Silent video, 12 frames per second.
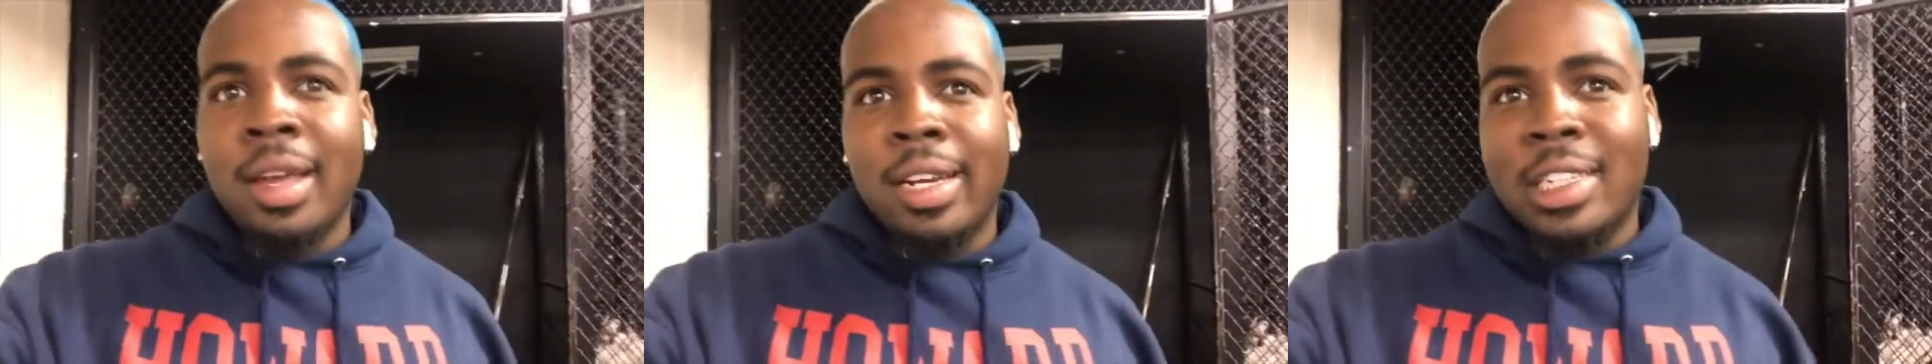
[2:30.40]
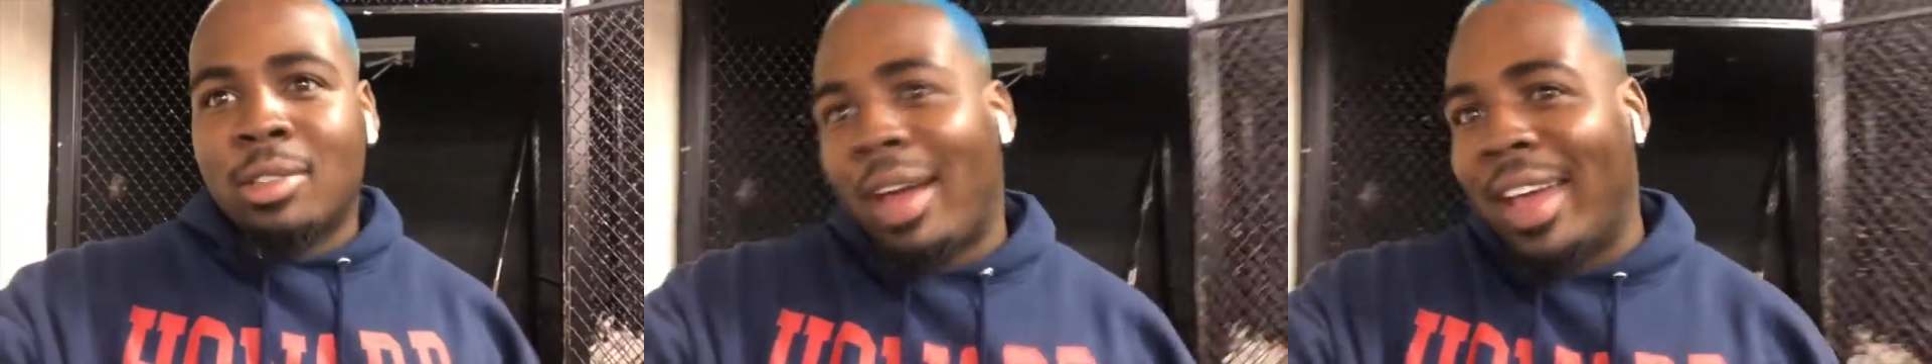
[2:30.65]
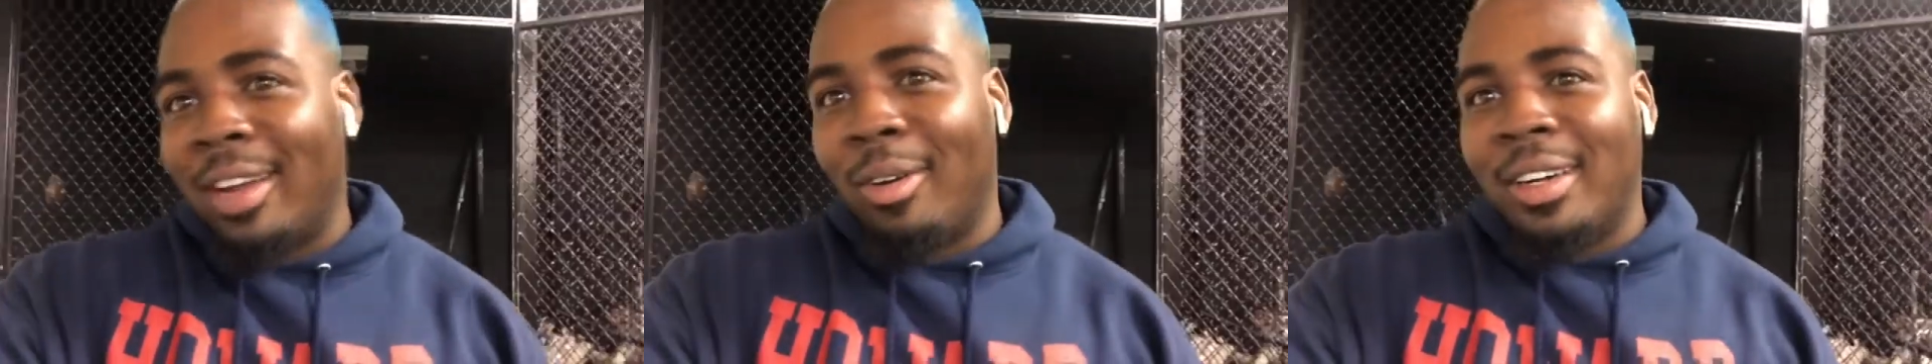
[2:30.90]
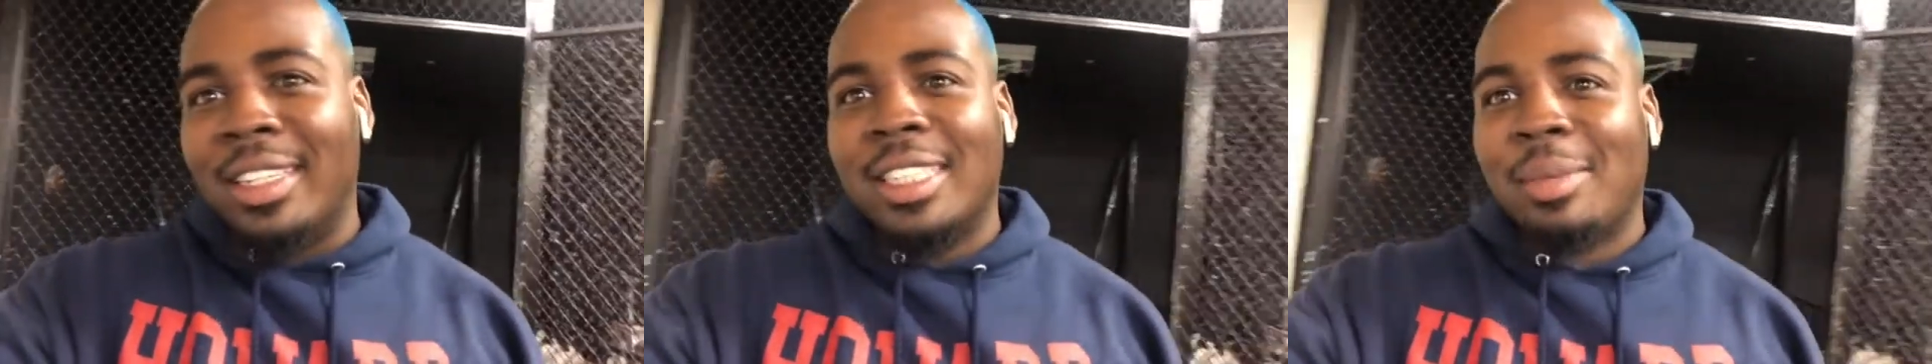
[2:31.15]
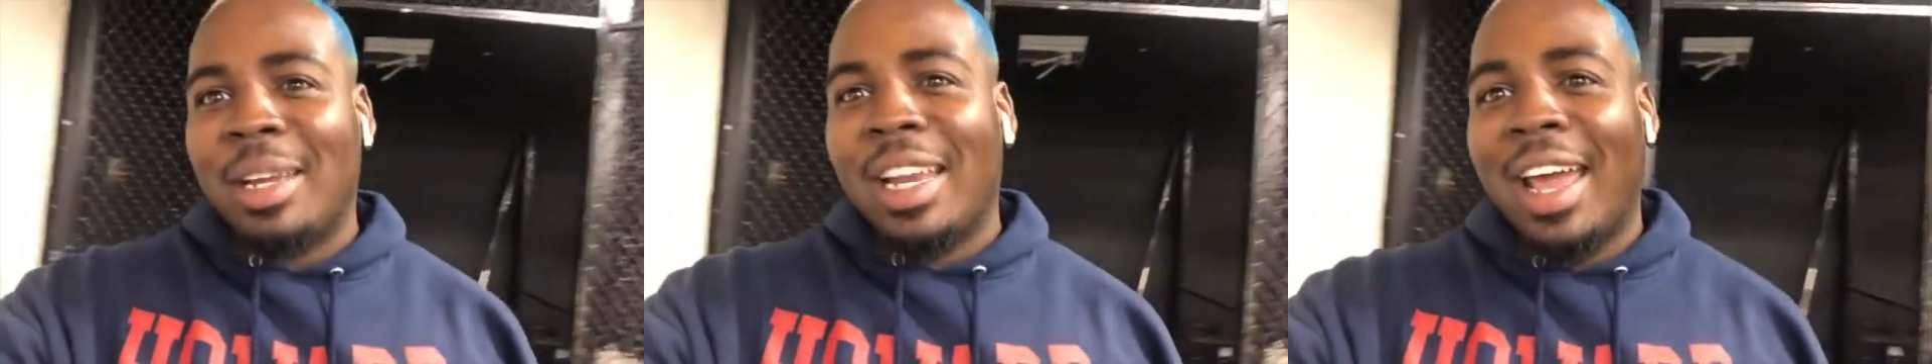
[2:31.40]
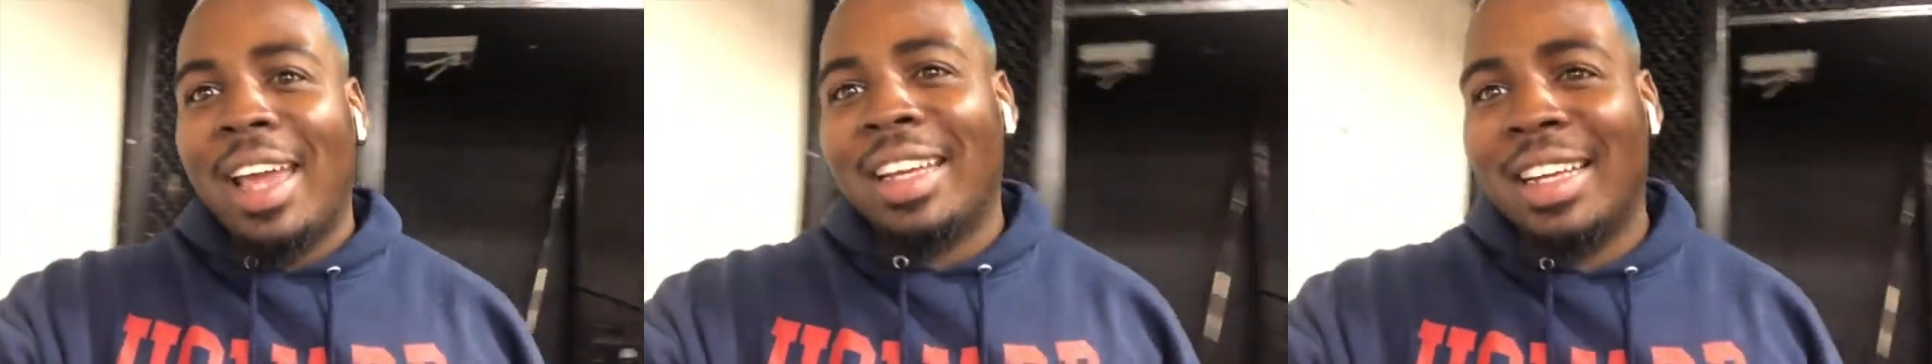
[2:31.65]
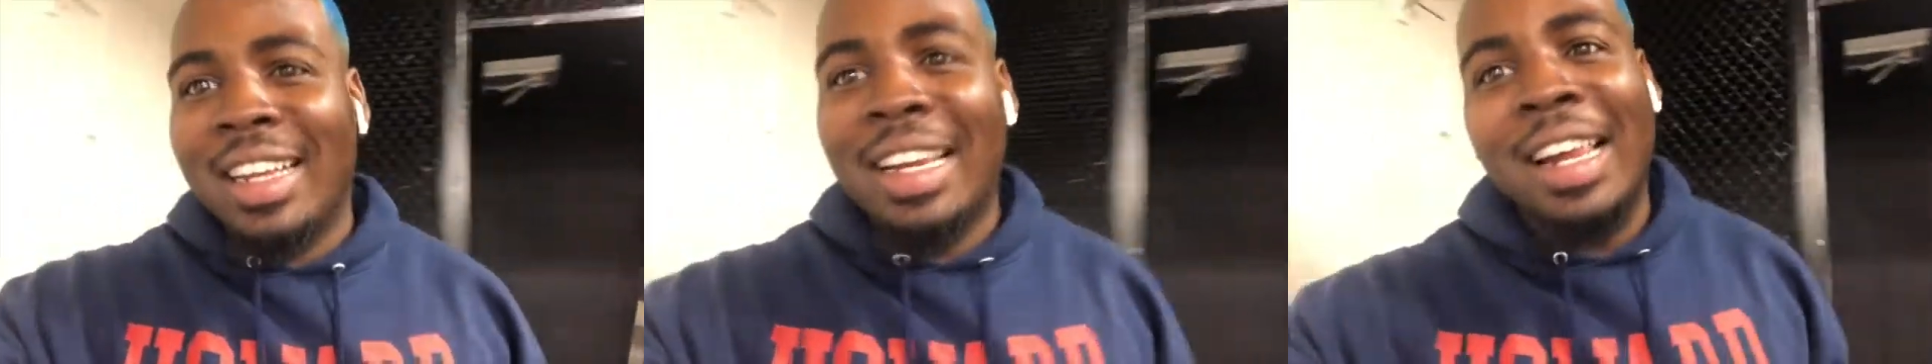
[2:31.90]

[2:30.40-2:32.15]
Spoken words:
That's why I hate going to the gym at night.